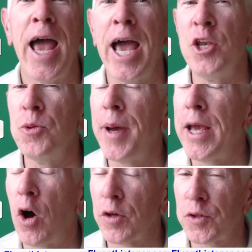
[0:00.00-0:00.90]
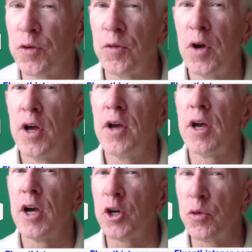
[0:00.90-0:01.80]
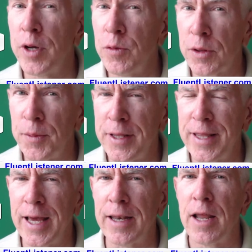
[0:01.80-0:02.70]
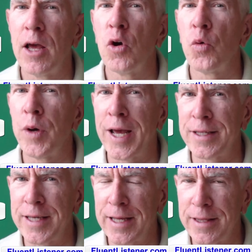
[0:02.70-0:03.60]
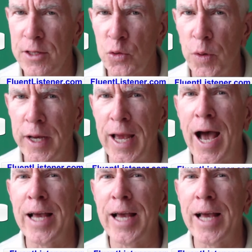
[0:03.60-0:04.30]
And you may also agree with me that when I say it this way,